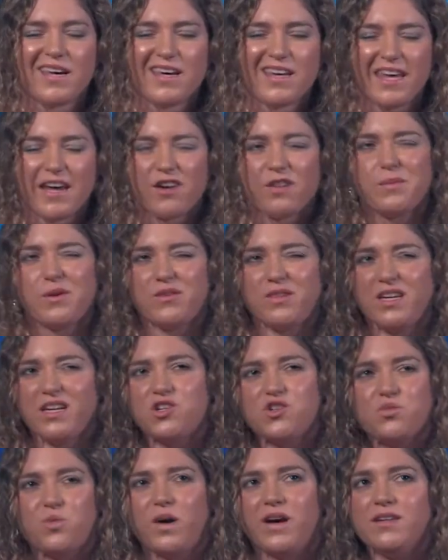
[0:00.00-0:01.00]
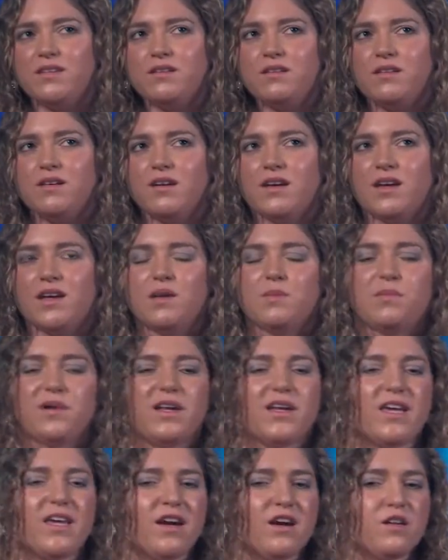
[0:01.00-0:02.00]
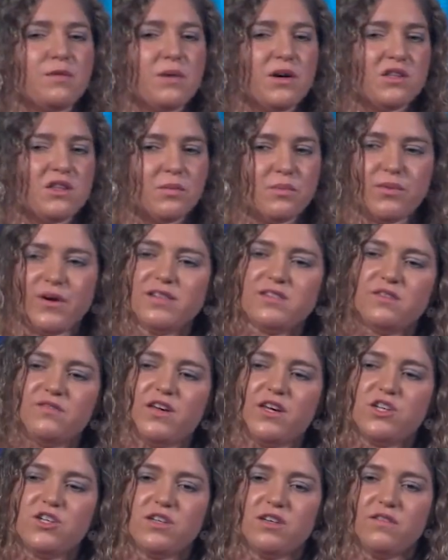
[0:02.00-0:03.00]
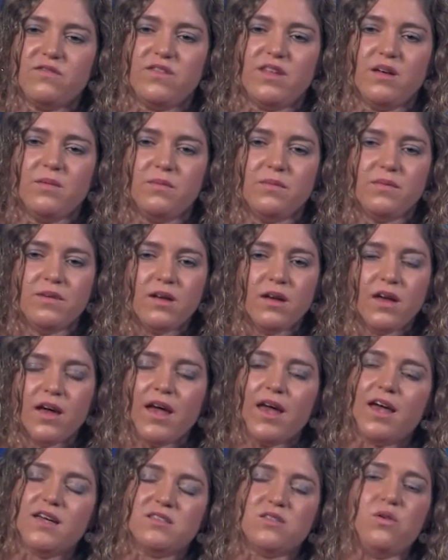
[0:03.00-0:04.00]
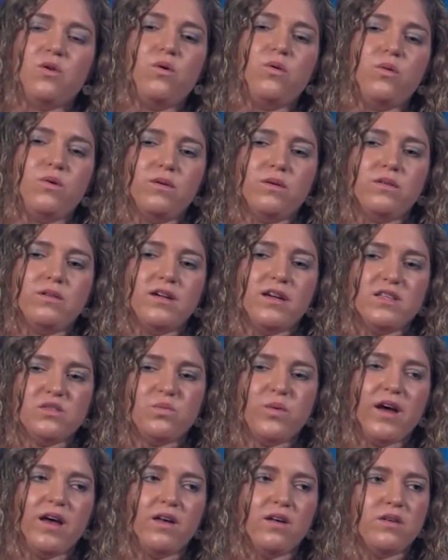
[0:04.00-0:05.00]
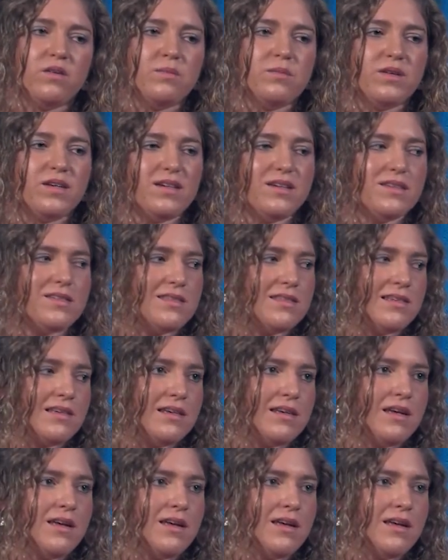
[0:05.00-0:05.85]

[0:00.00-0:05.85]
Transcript: I care about each one, but I care about the preservation of them as a whole as well, because